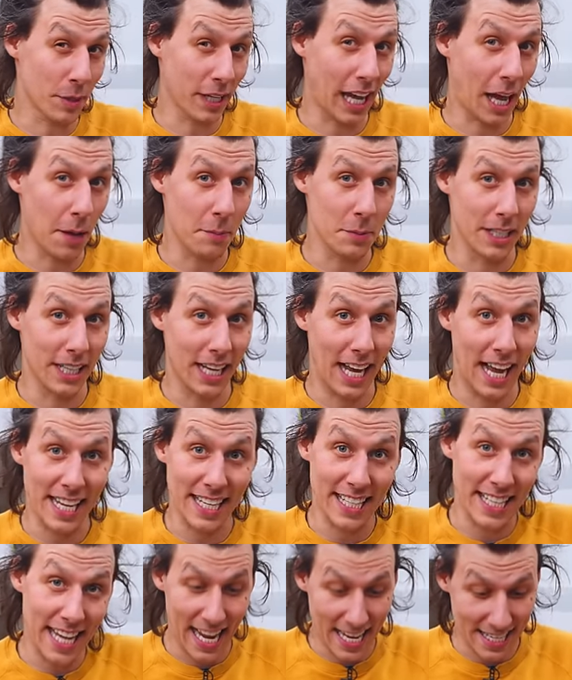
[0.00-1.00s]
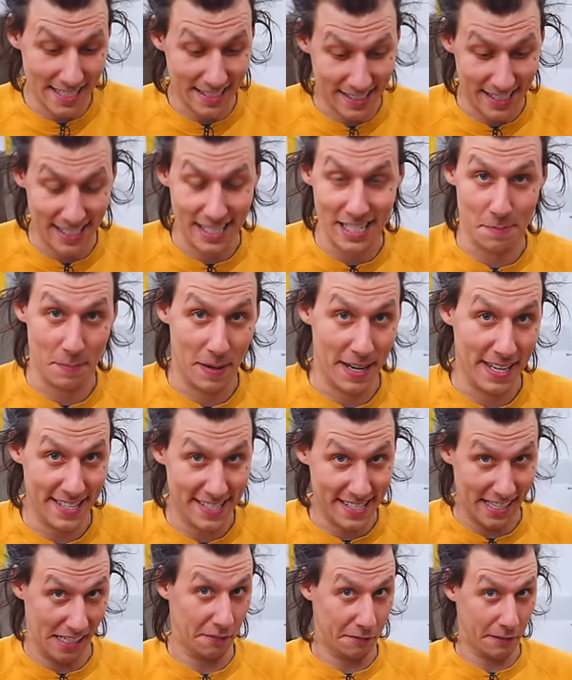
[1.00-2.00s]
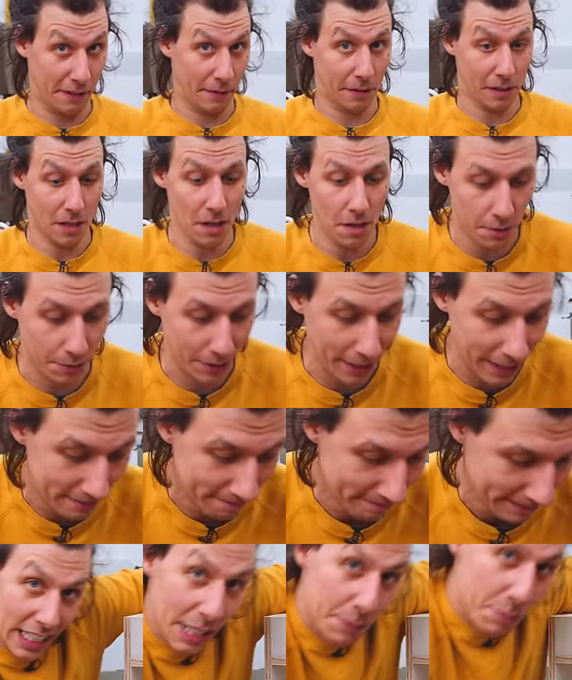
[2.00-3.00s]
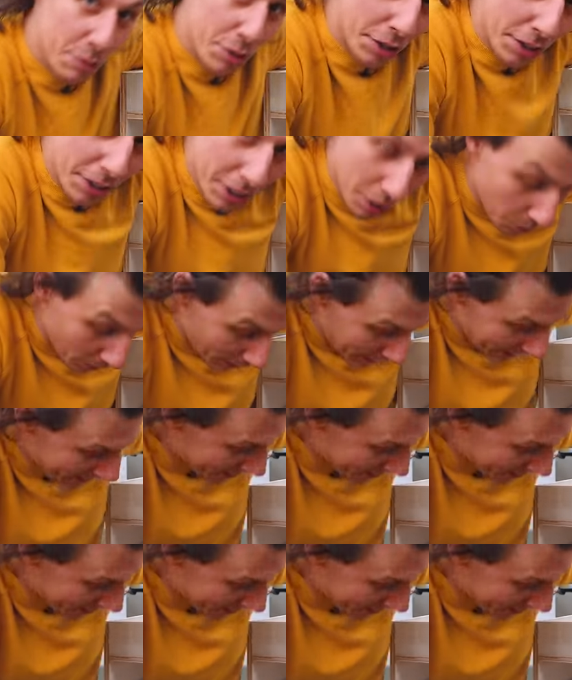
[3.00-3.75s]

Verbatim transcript: cabinet, I cast these myself out of concrete, and I'm sure you know where this